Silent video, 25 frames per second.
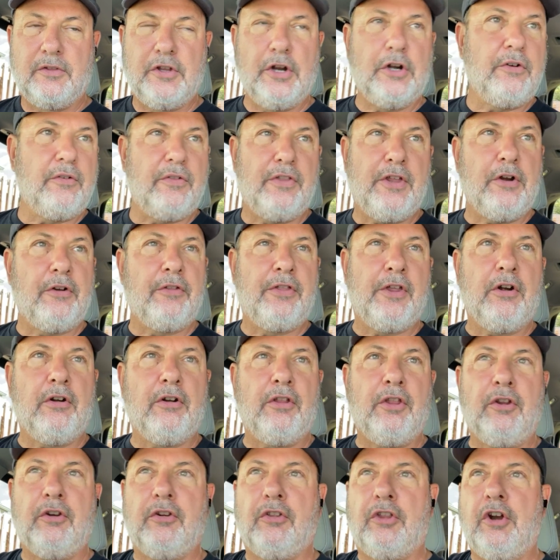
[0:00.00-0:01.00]

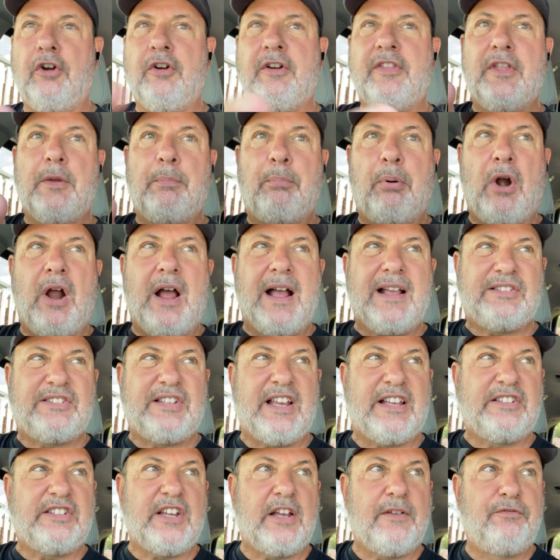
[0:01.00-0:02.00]
They're in the
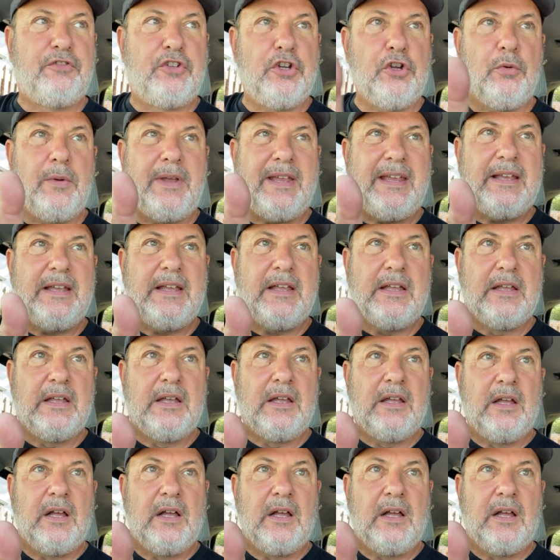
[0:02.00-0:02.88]
process of doing